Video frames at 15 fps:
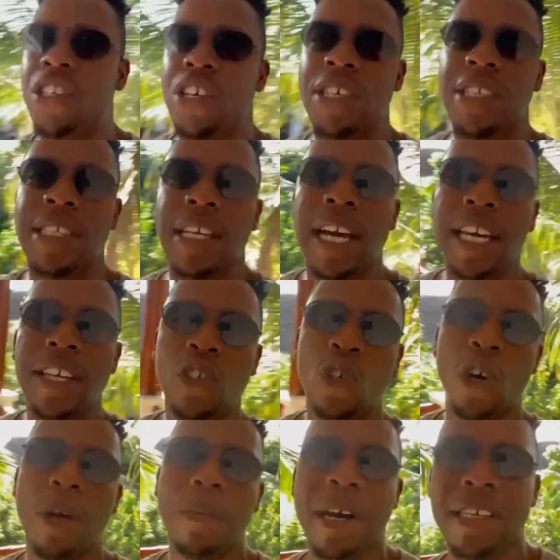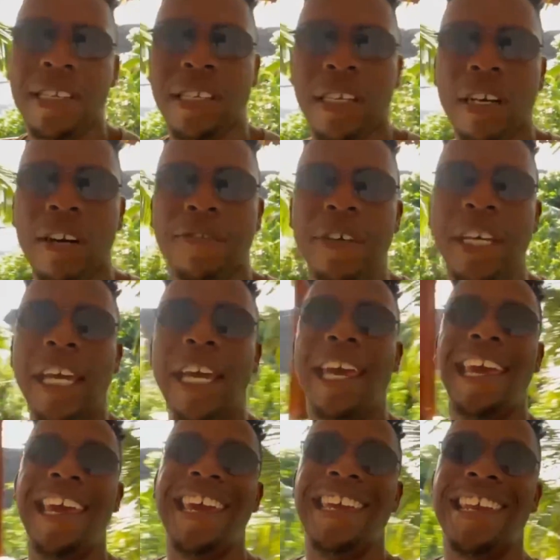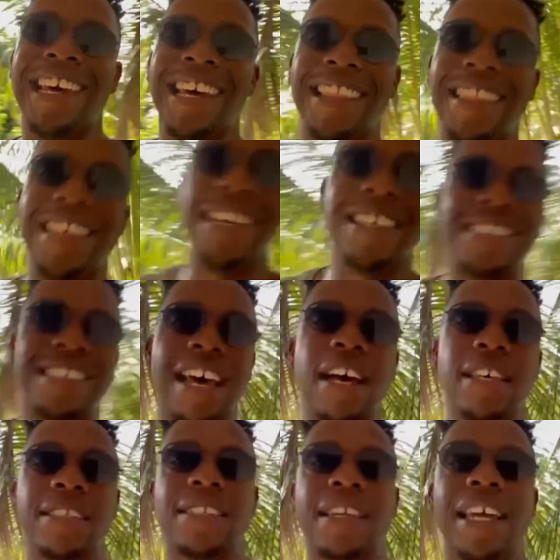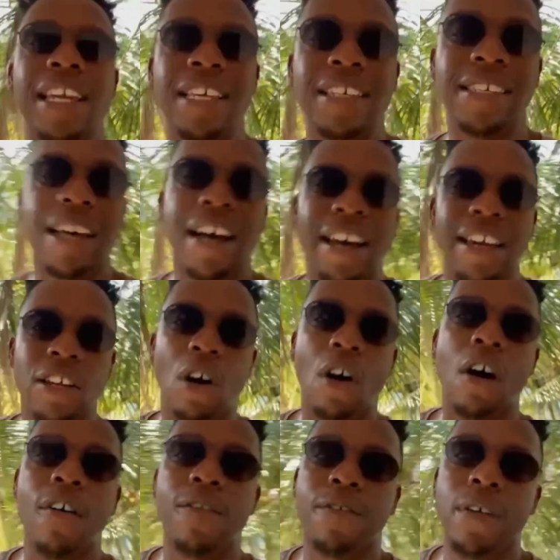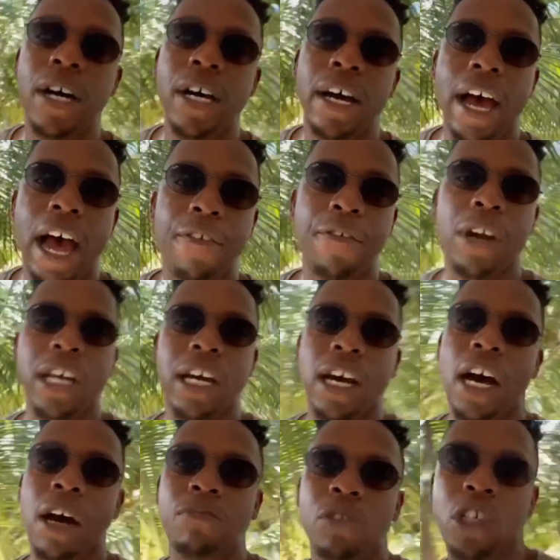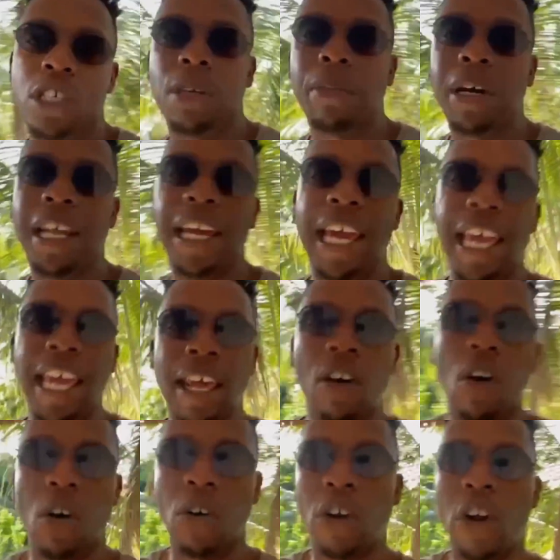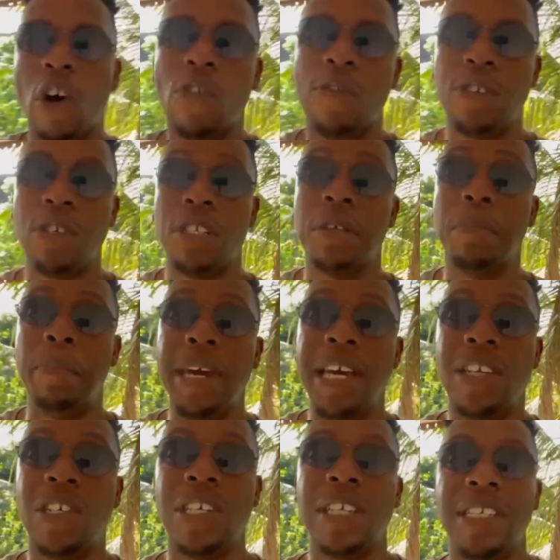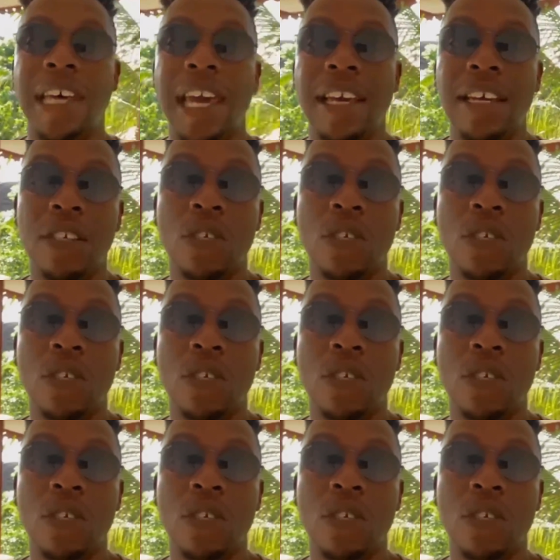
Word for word: just uh, enjoying myself in this uh, sunny side of Africa. I'm just about to head on over to the beach and take a